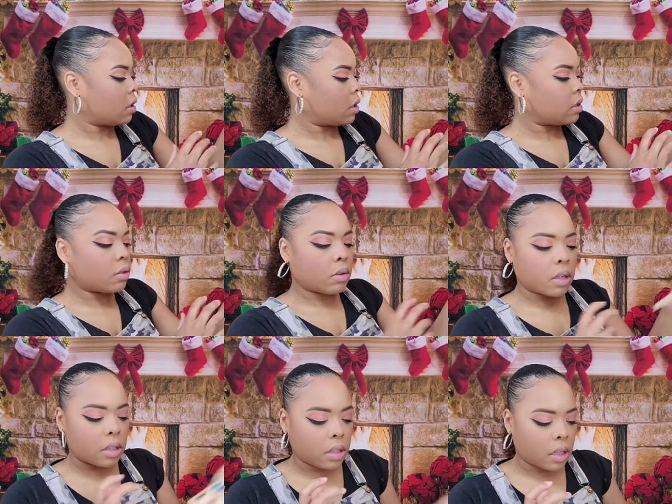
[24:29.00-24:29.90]
Let's
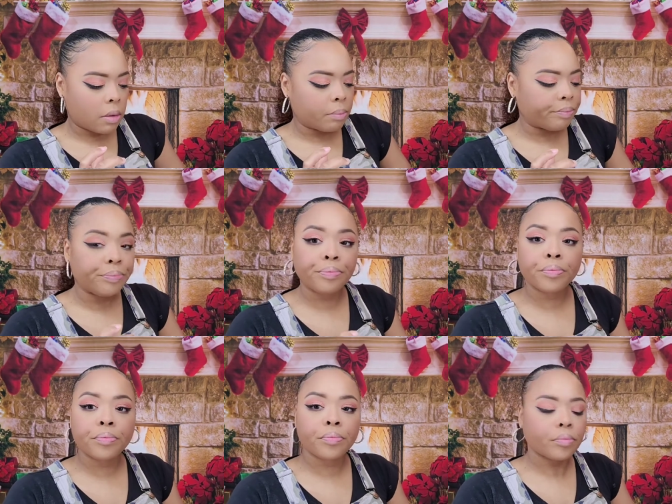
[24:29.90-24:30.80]
swatch them
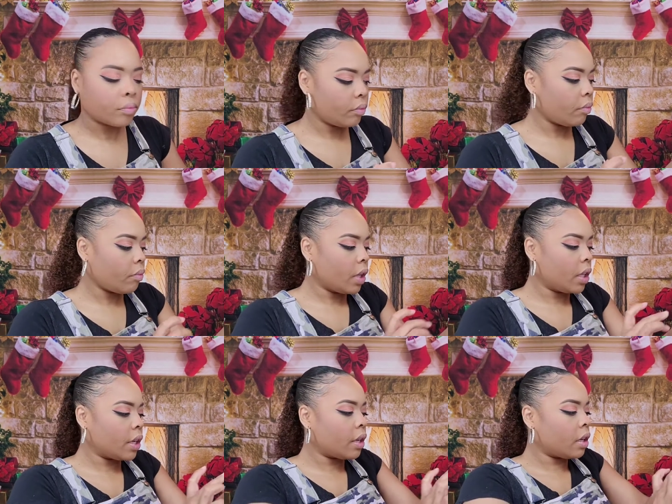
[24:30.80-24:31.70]

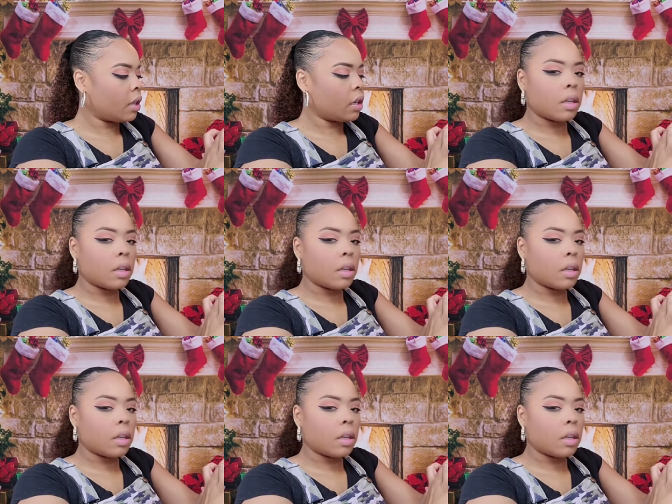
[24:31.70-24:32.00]
here.